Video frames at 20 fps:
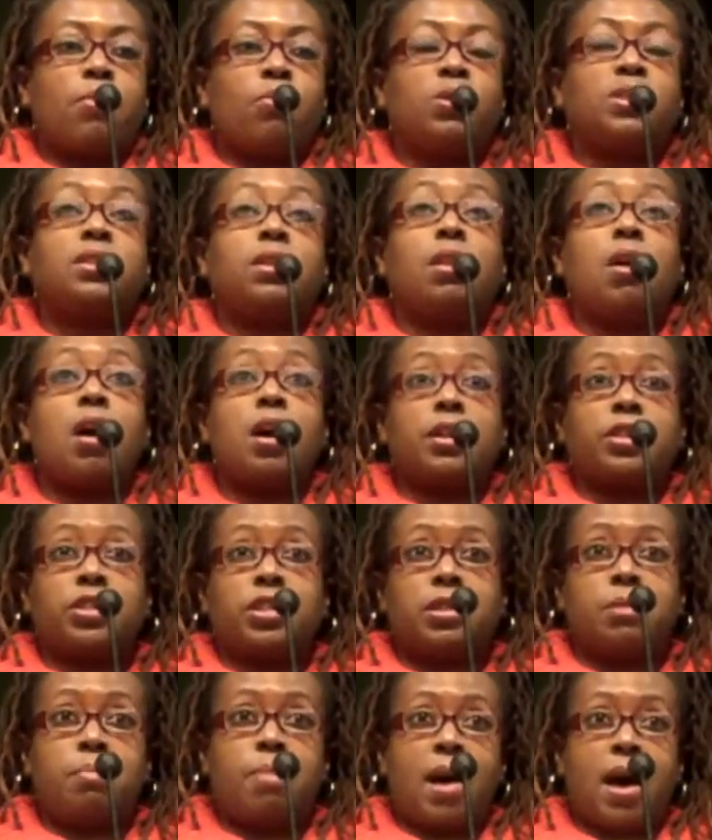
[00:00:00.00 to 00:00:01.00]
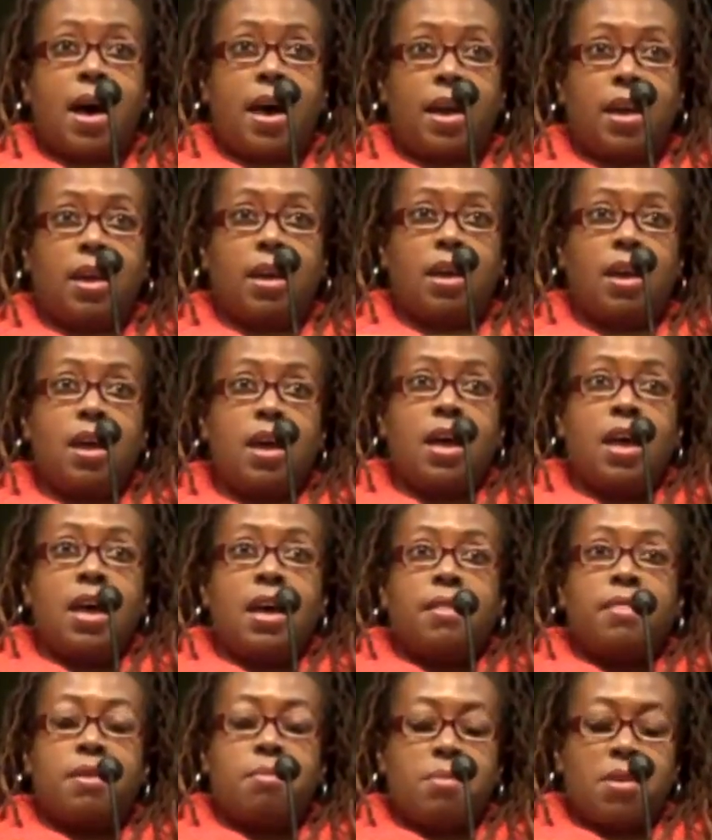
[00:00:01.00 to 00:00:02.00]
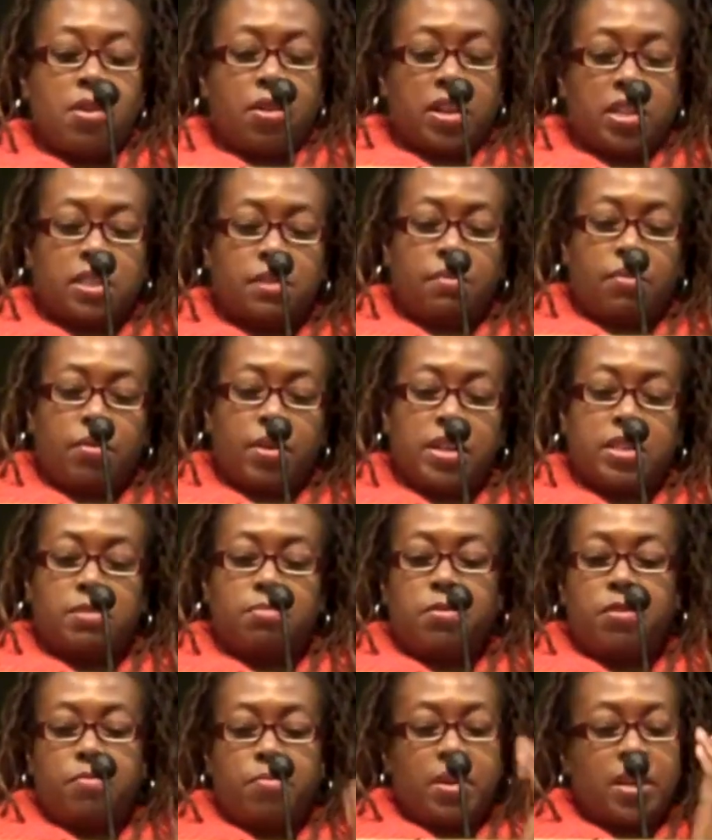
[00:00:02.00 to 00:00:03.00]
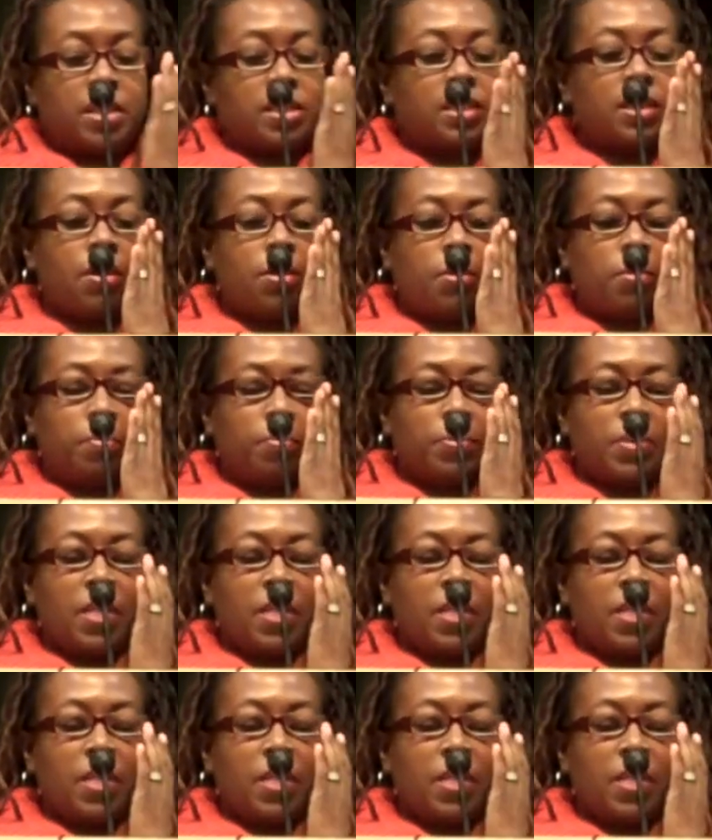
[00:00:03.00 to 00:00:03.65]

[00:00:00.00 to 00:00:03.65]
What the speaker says: was launched by the American Civil Rights Movement. So